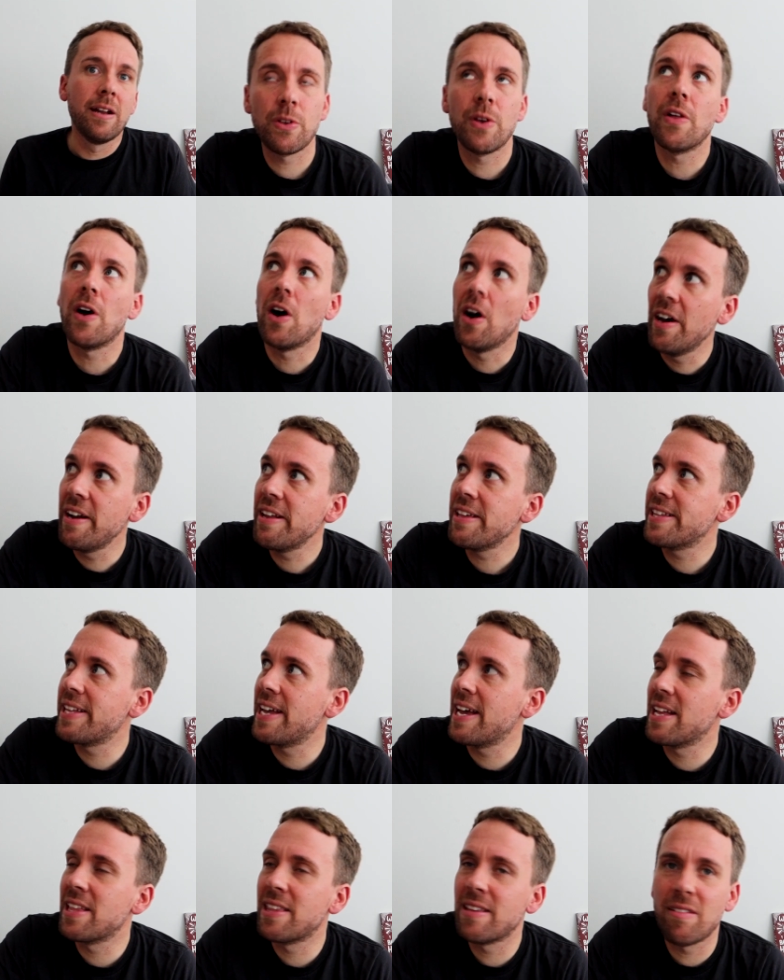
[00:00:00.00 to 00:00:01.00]
So the honest
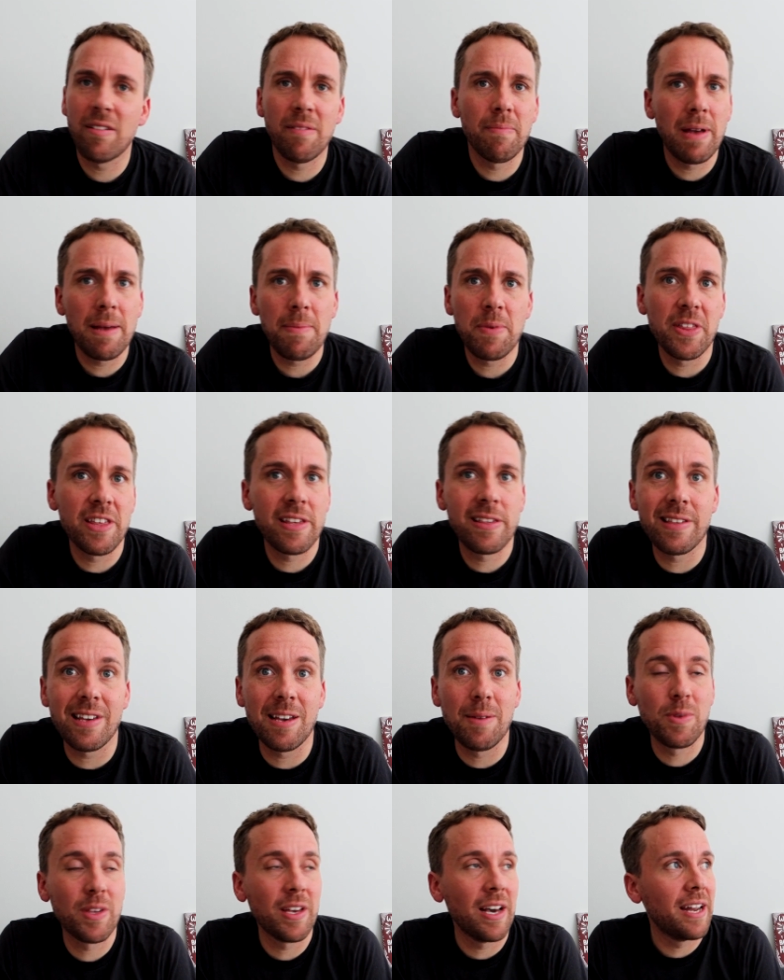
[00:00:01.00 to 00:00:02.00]
answer, and maybe this
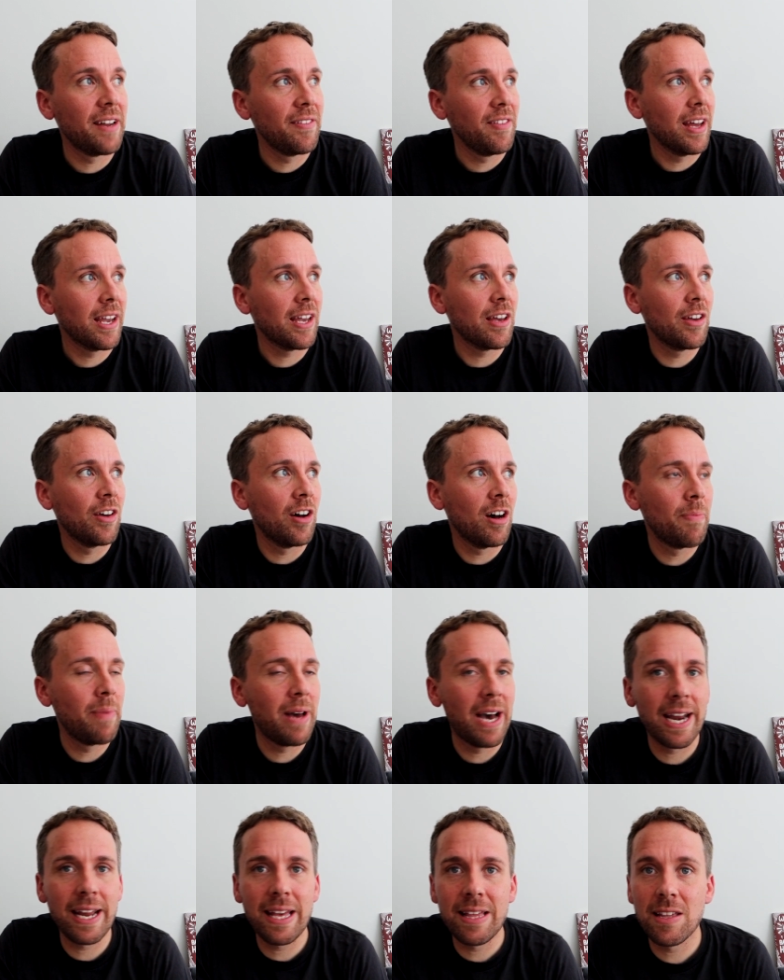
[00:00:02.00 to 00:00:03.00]
seems kind of like a
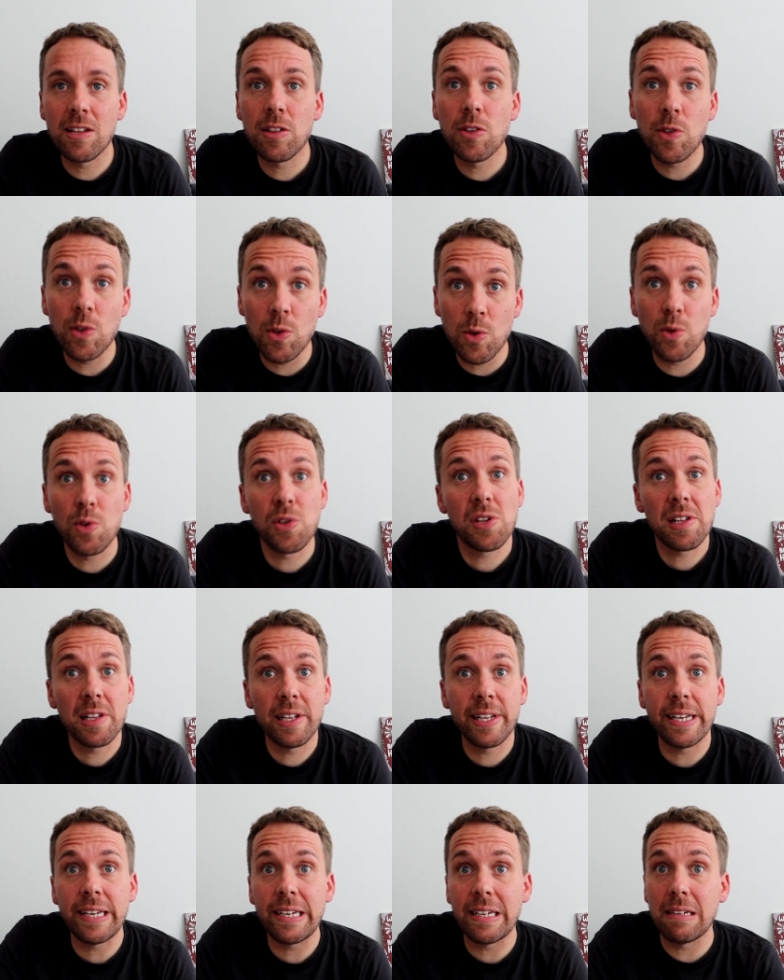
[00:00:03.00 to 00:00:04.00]
cop-out, is it's
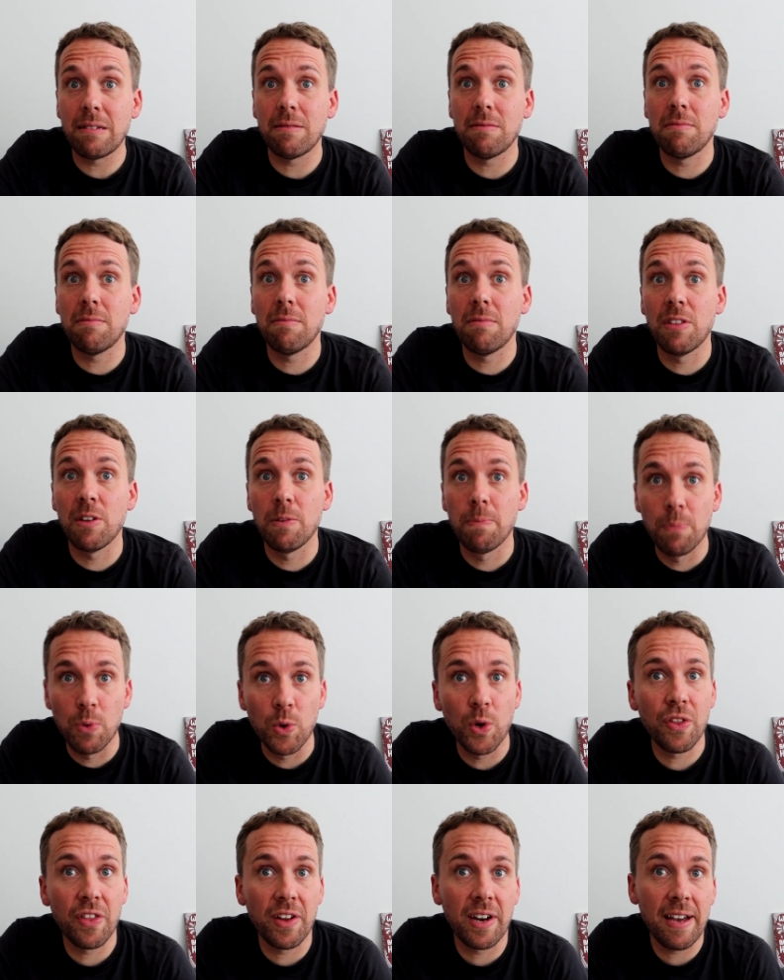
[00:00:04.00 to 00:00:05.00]
usually the
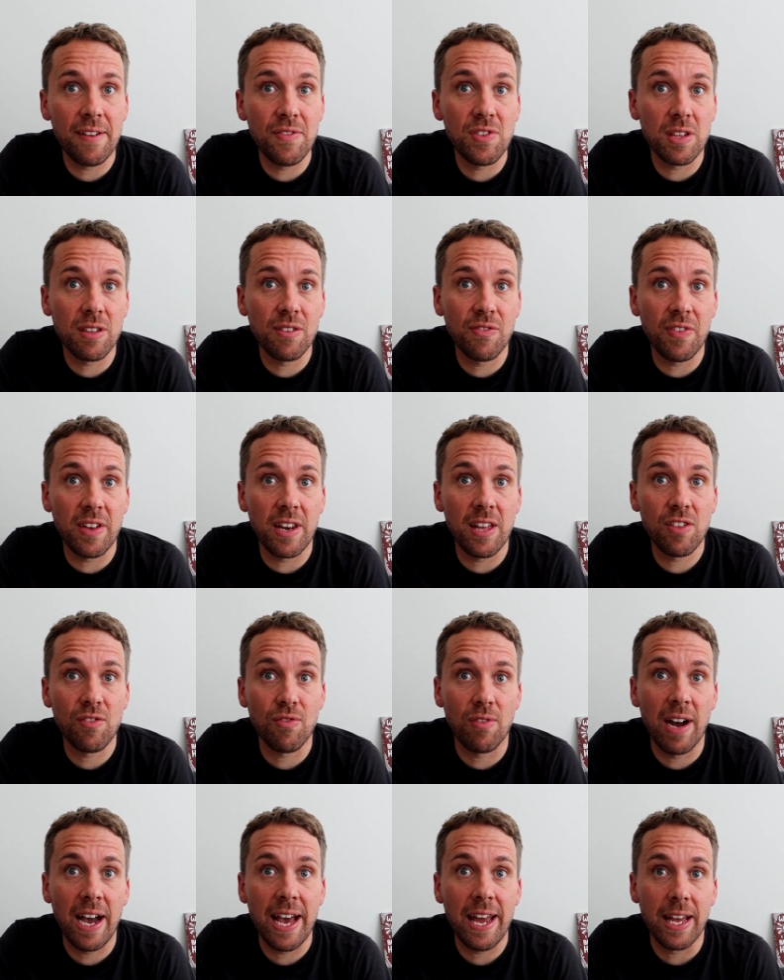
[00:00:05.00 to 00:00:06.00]
book that I've just finished
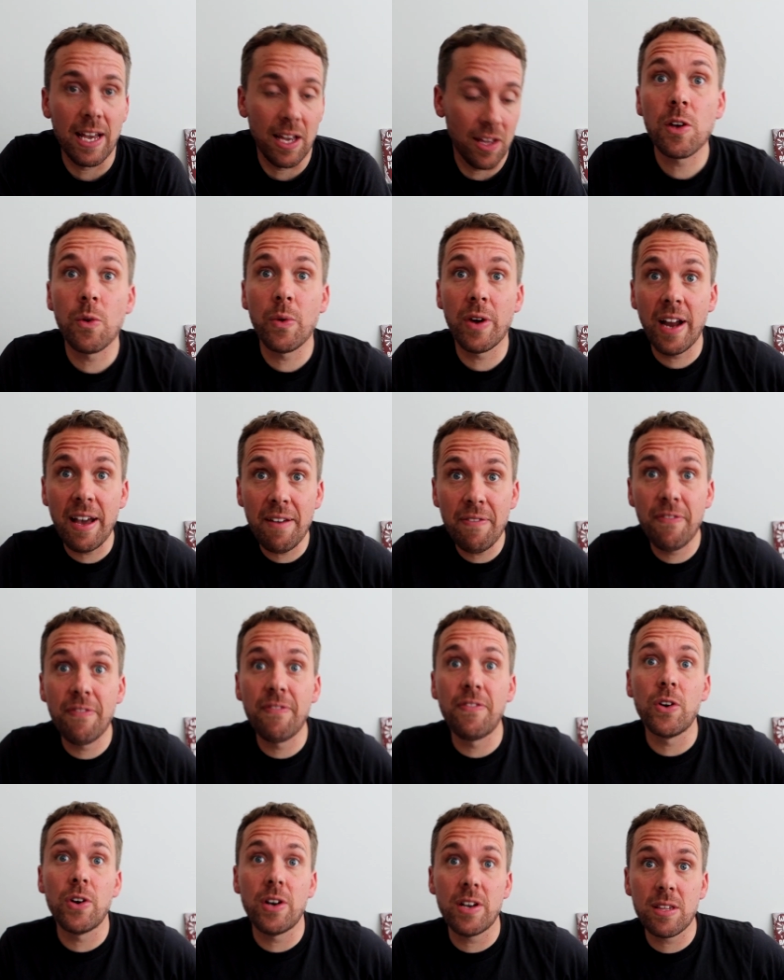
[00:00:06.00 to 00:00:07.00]
writing. So when I
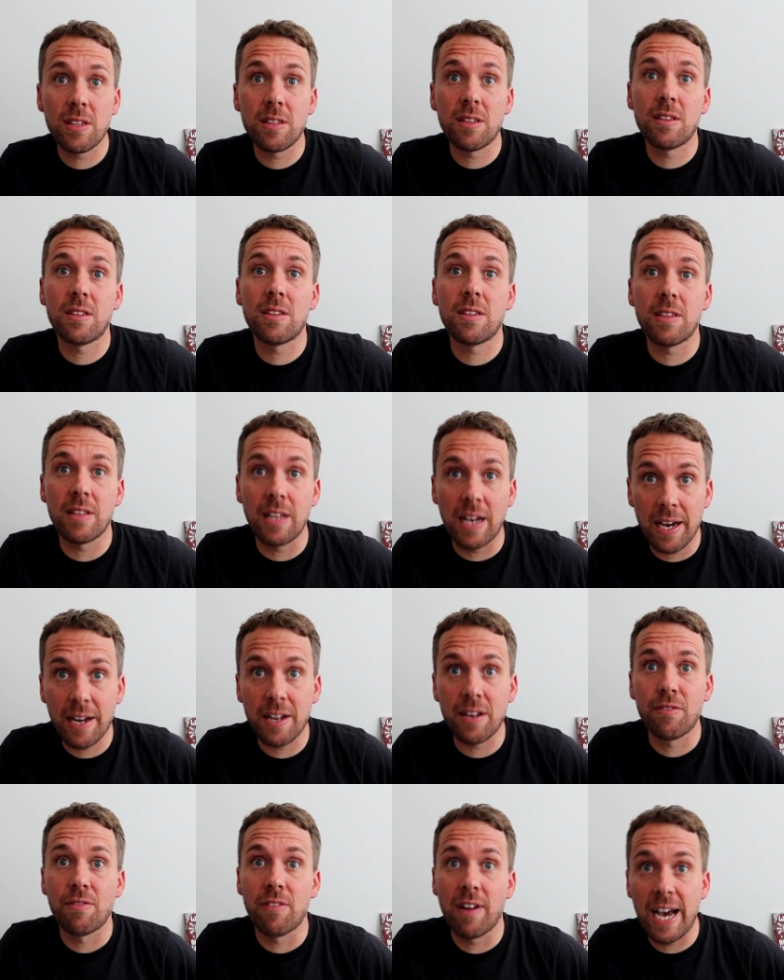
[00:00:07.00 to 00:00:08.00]
first
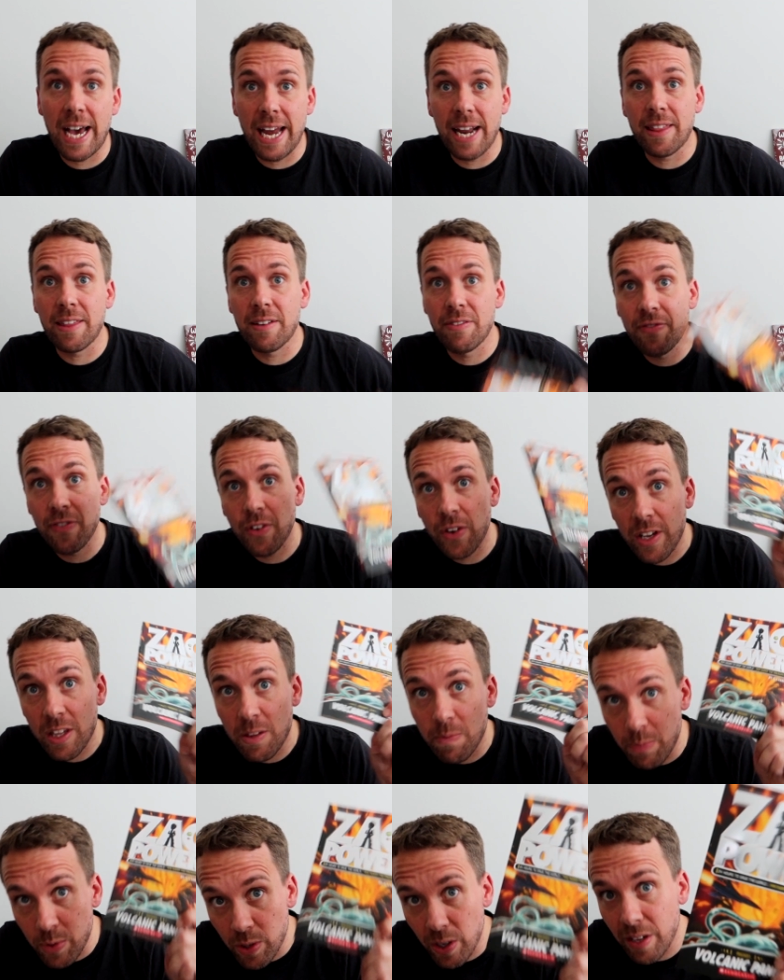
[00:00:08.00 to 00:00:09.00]
started writing, the
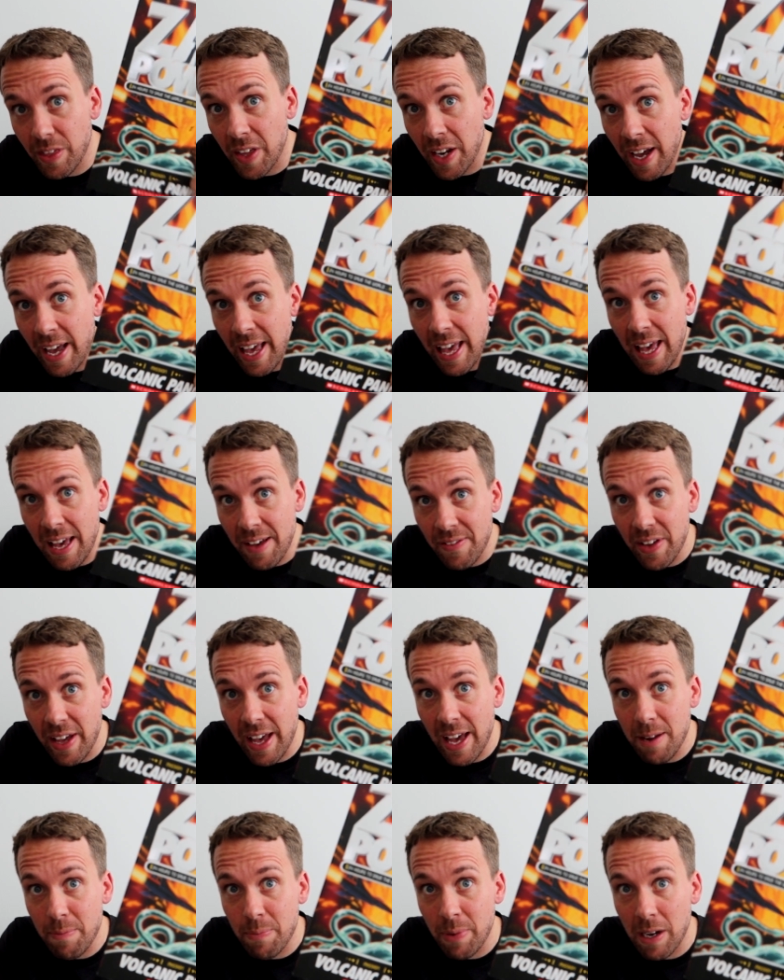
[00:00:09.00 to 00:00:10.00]
first book that I ever
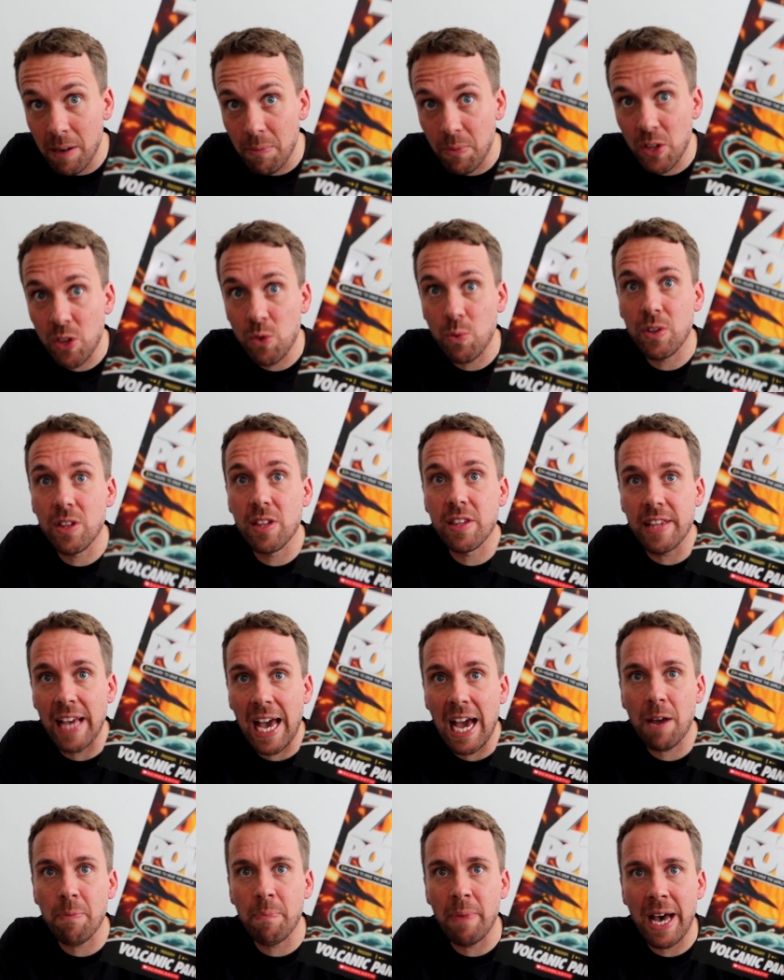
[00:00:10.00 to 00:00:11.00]
had published was
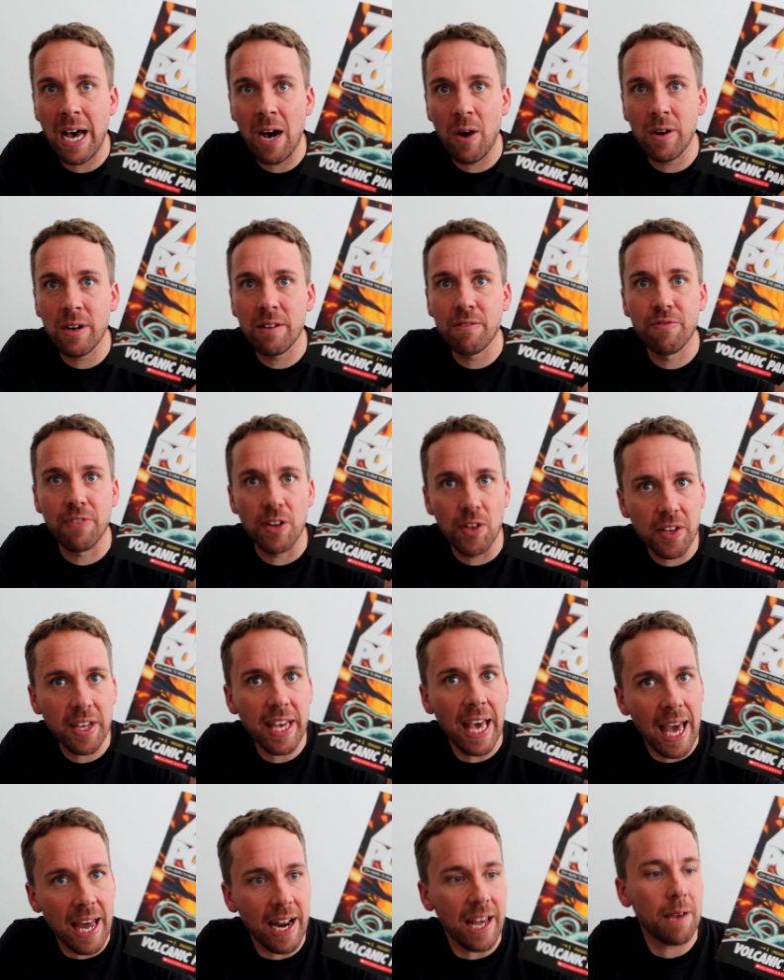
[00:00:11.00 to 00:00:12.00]
Zack Power,
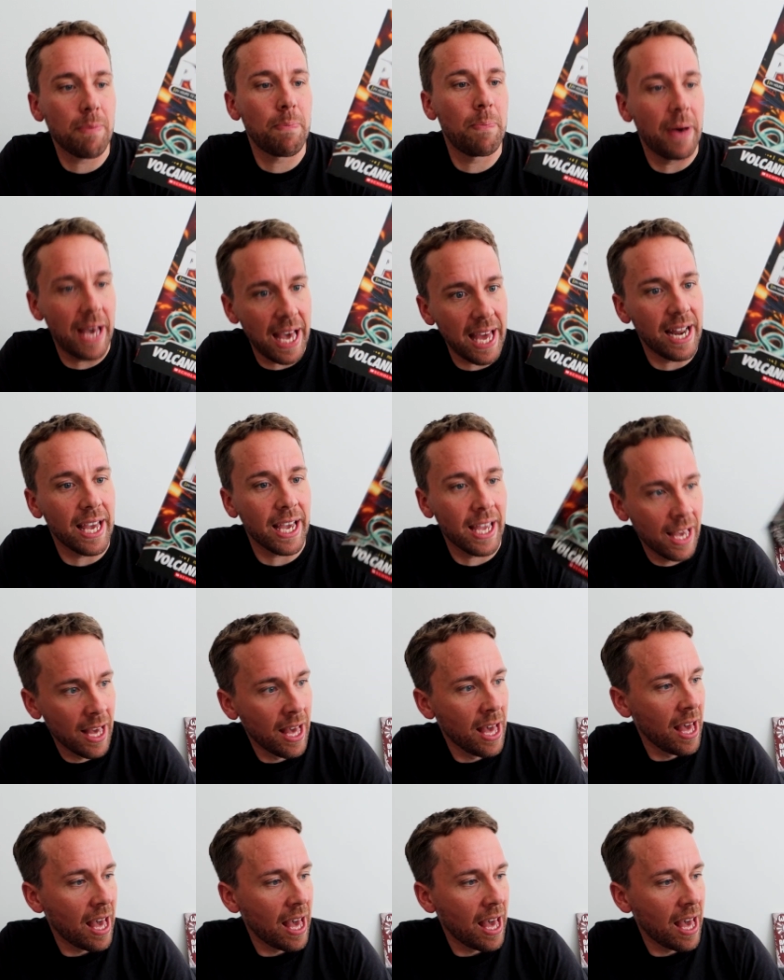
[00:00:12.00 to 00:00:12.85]
Volcanic Panic.